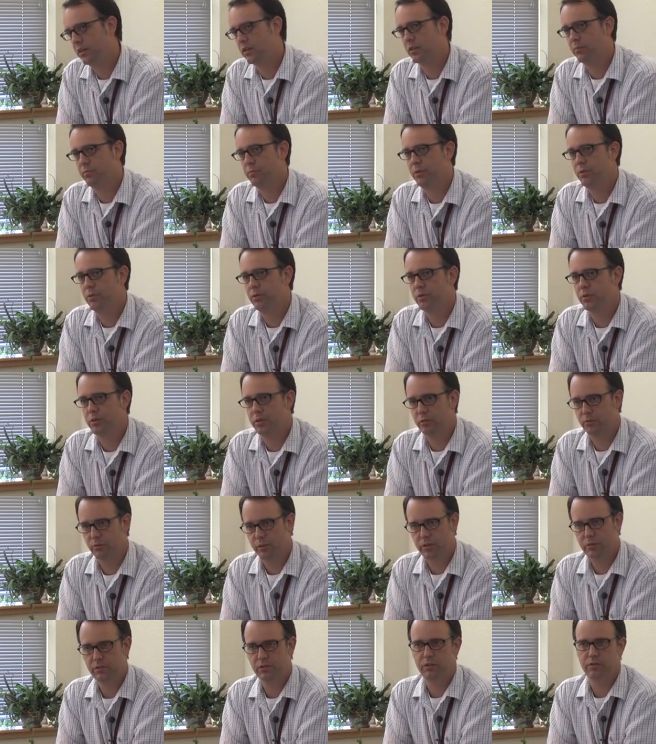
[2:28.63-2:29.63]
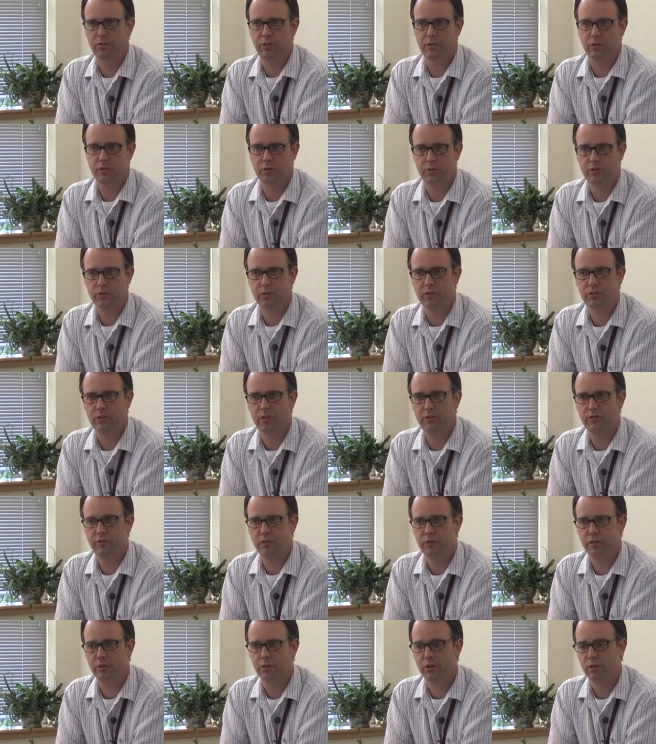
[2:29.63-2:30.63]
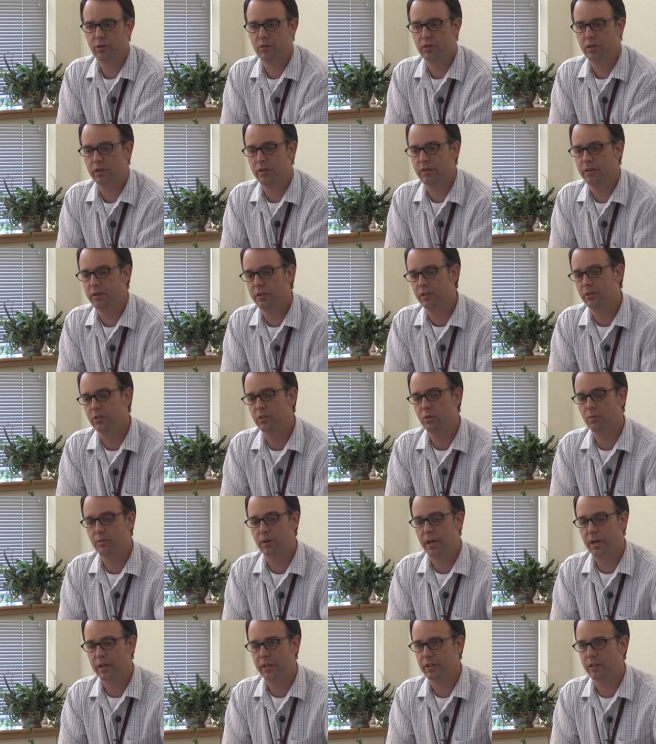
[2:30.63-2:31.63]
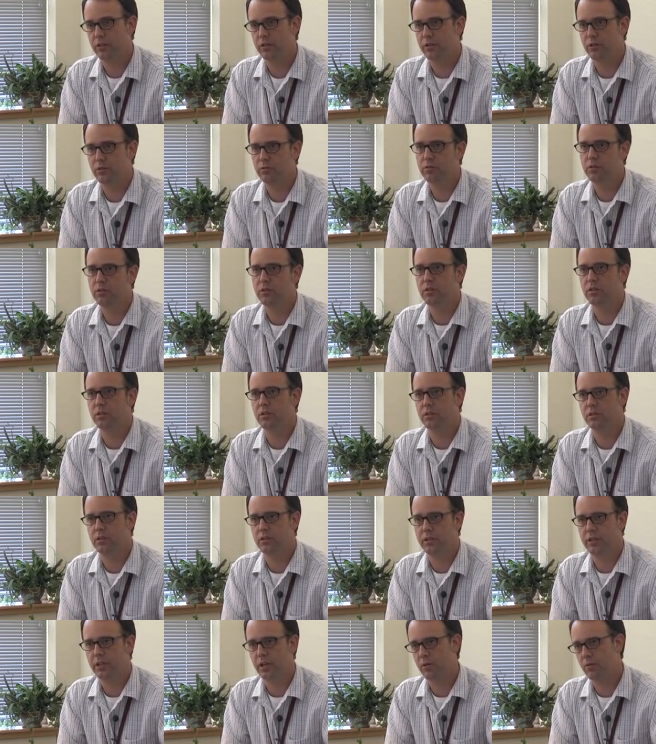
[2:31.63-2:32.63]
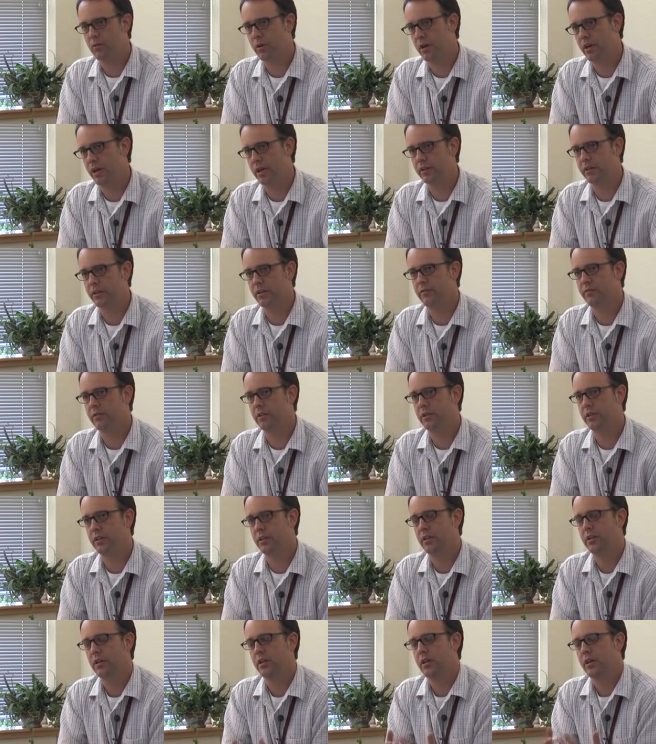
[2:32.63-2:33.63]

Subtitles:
a computer and research and learn this stuff on your own and then go back and do a DIY activity